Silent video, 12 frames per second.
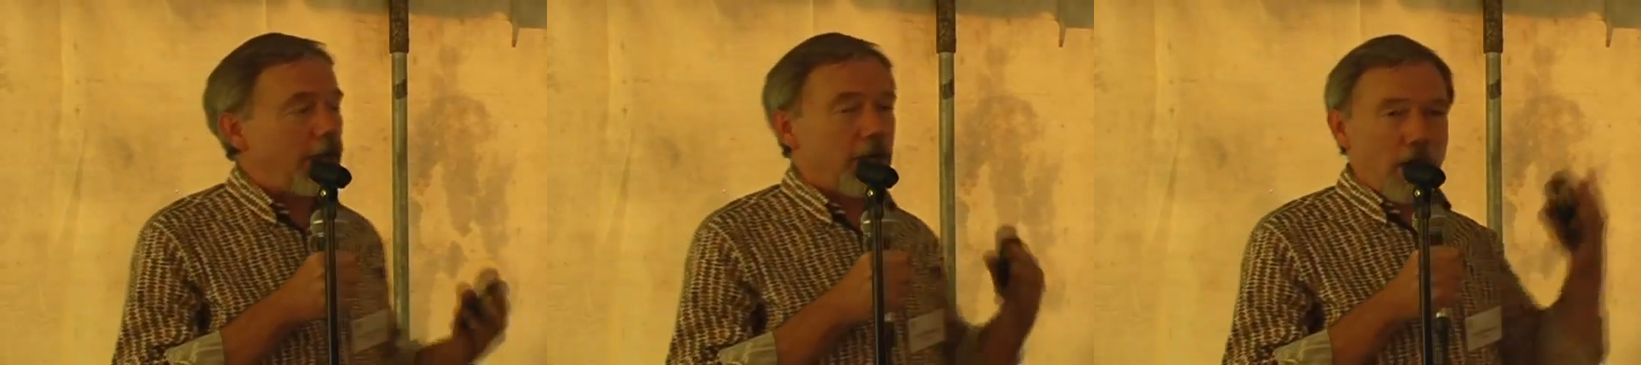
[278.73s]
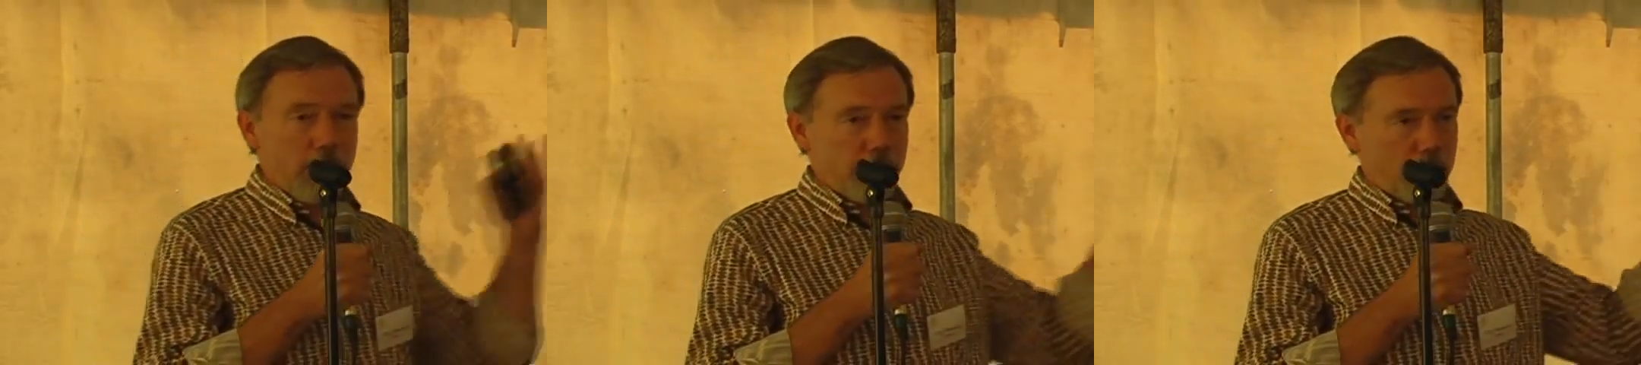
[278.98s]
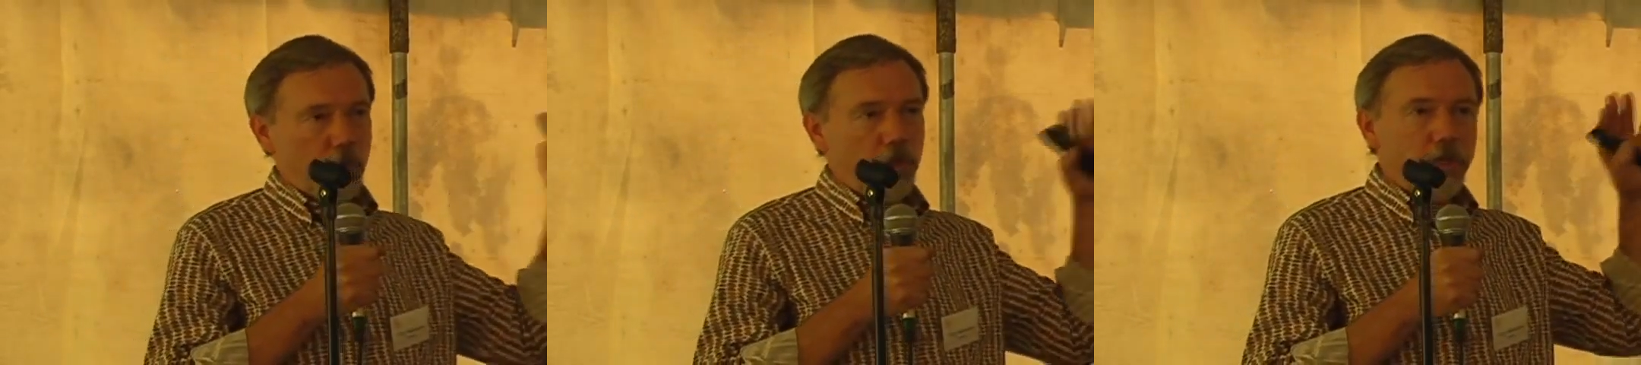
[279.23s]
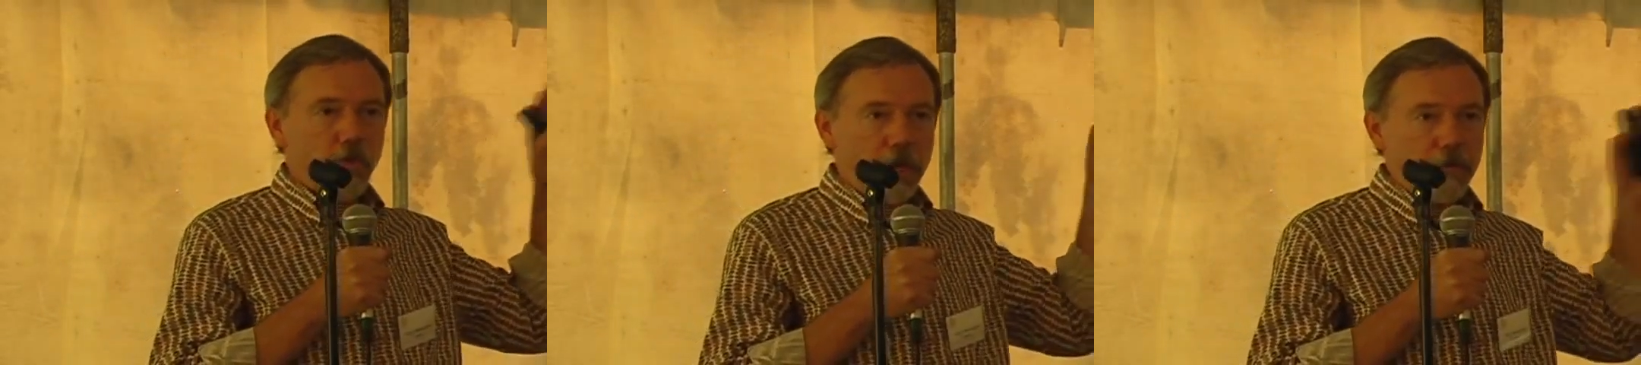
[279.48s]
and I'm
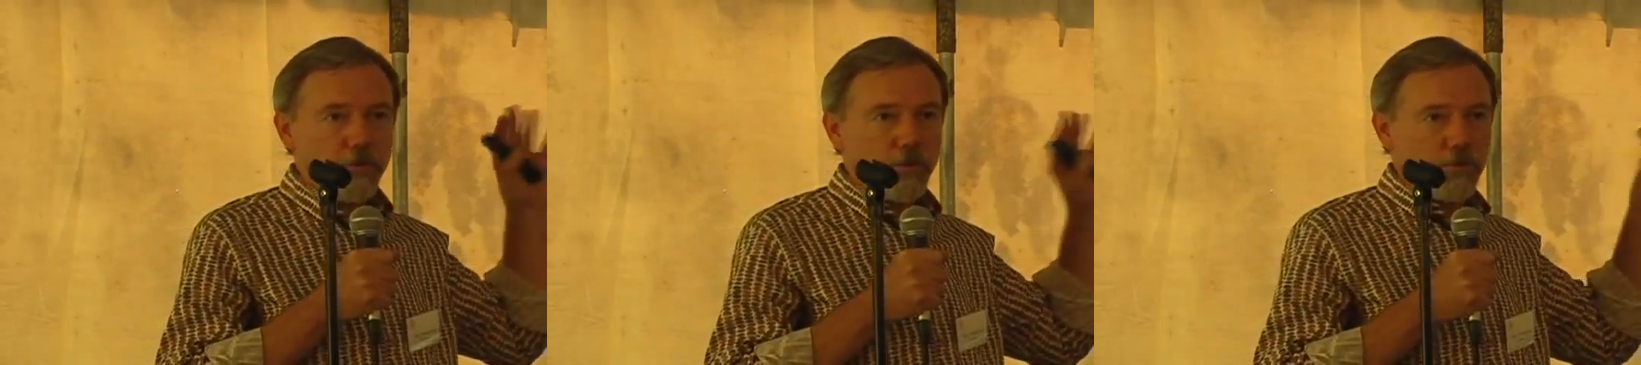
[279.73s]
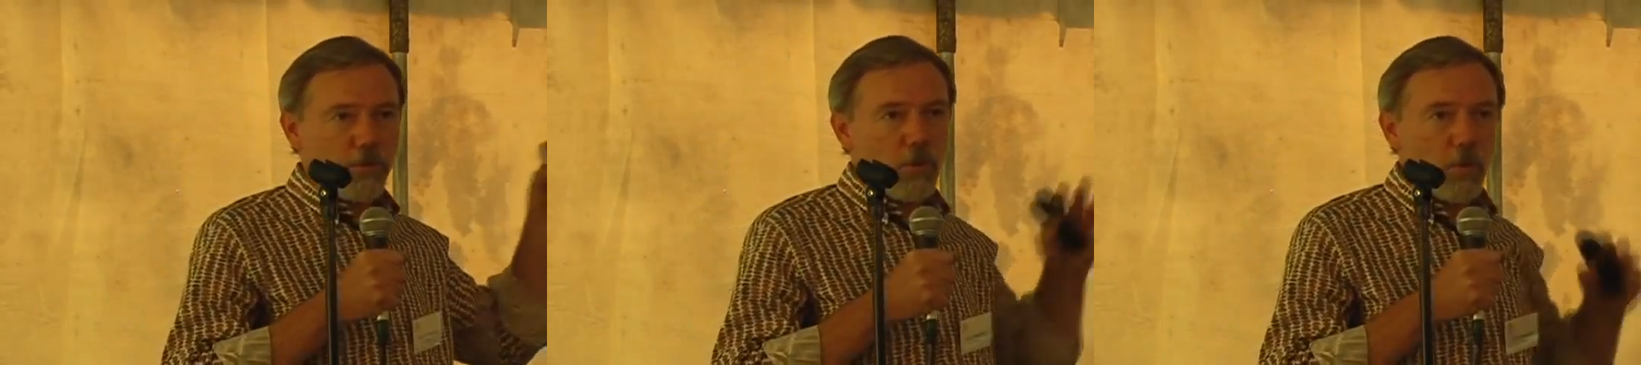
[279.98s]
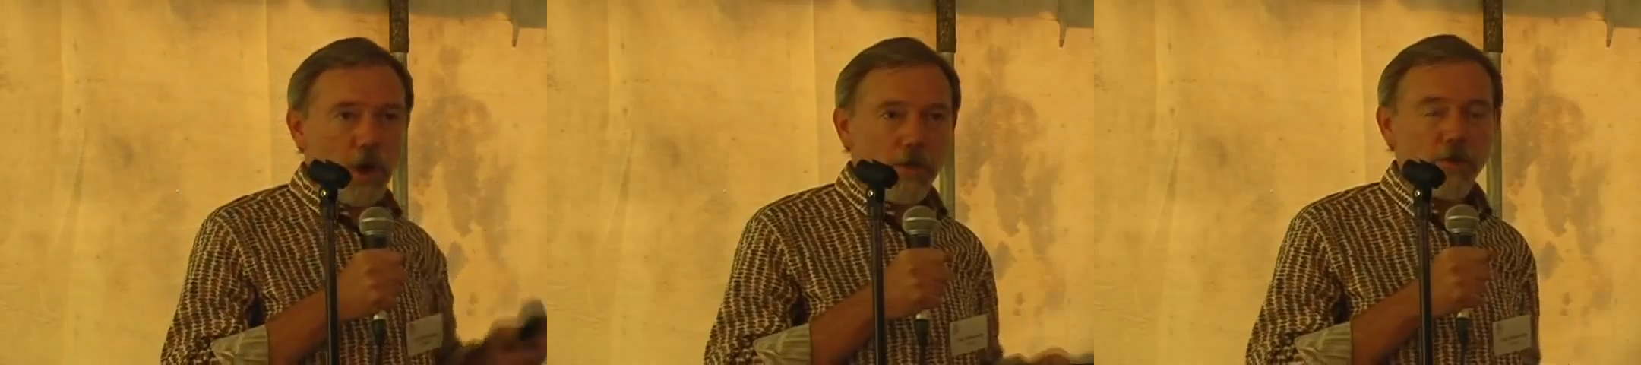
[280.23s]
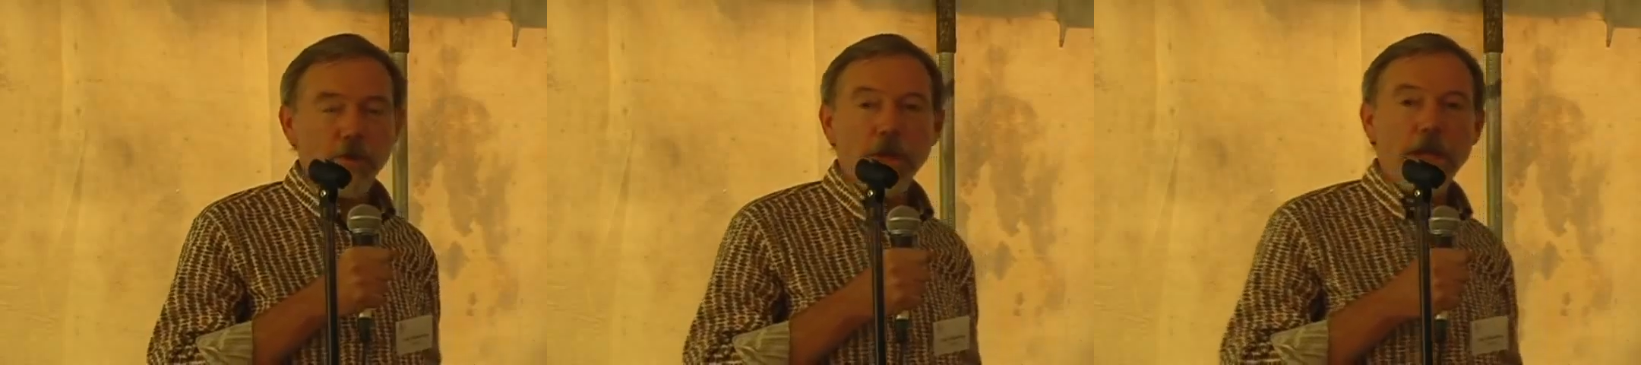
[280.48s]
really grateful for the
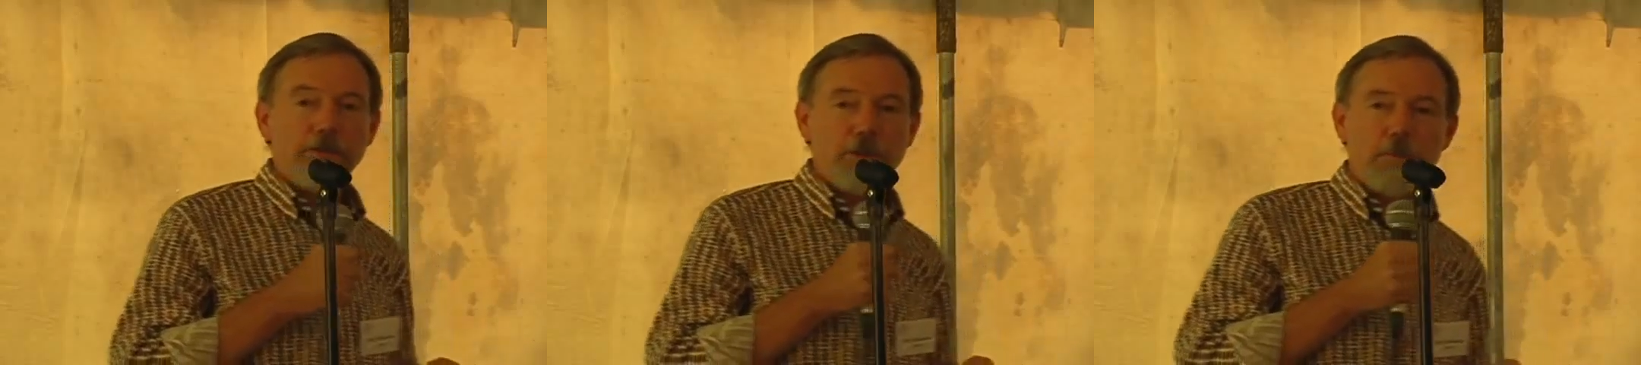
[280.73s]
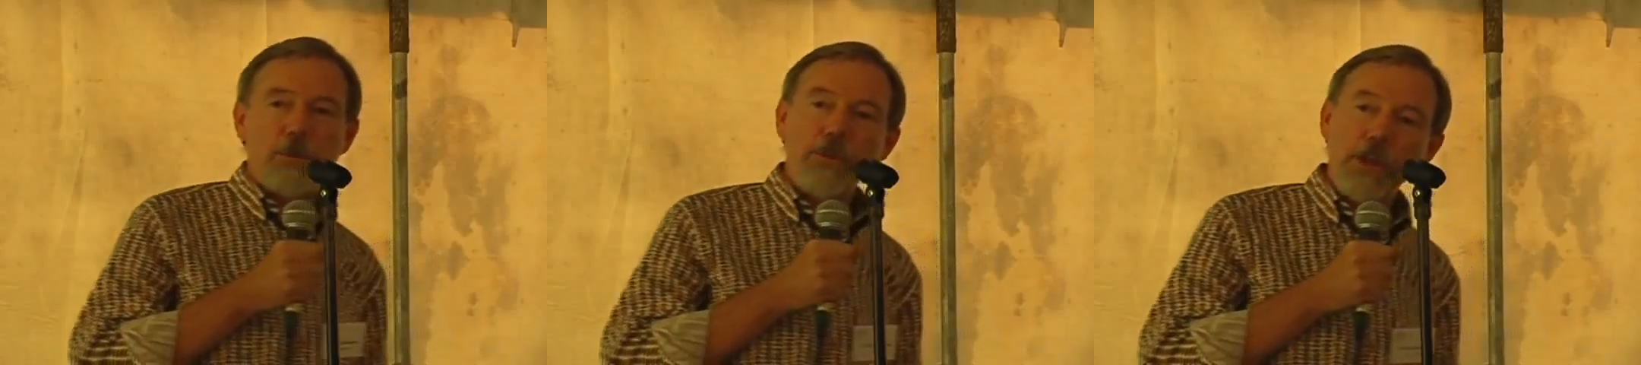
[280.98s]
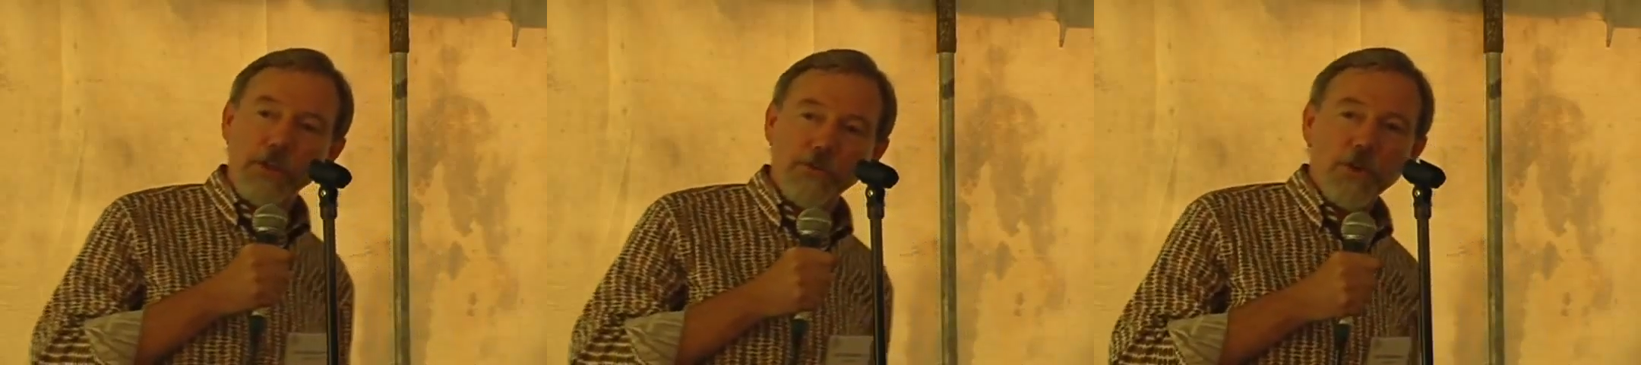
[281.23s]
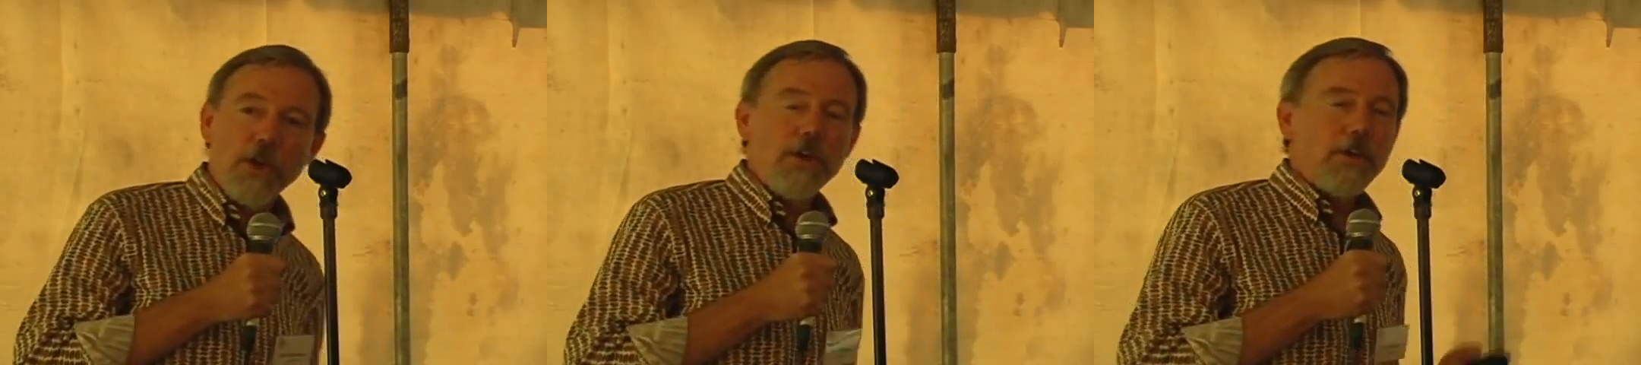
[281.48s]
weather the last couple
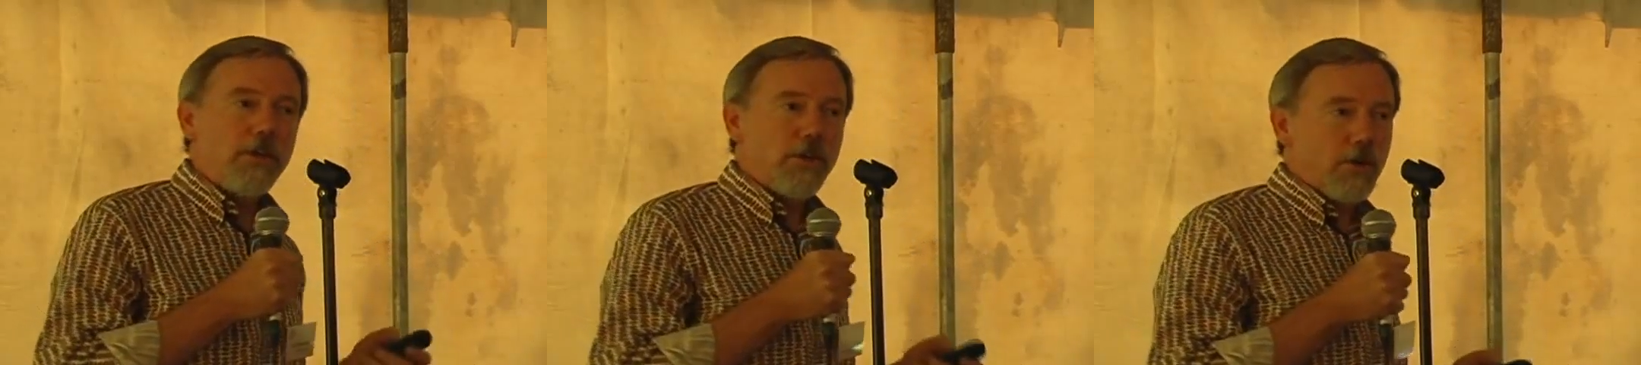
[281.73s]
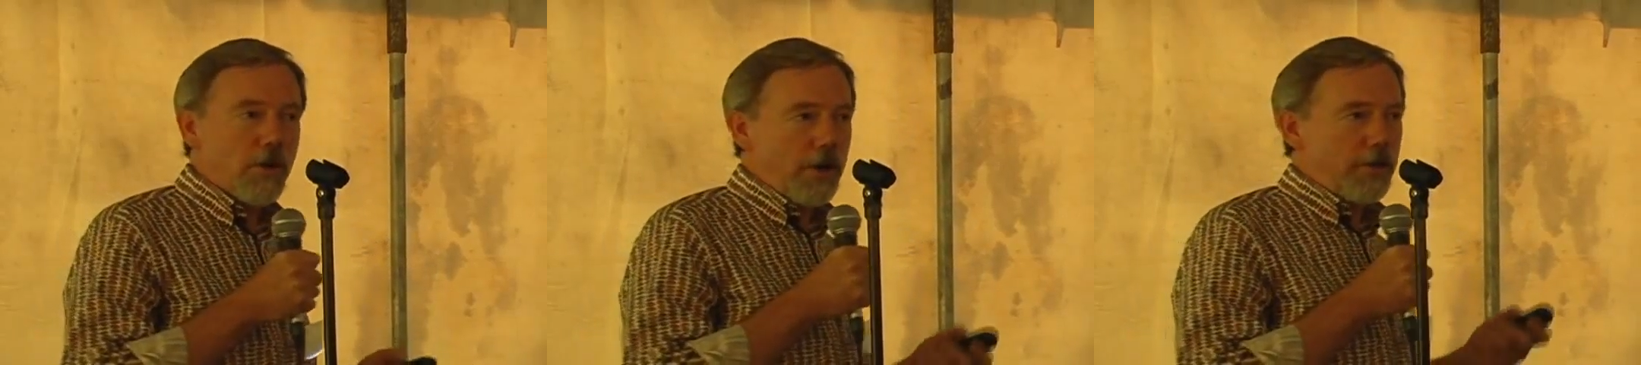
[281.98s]
days here.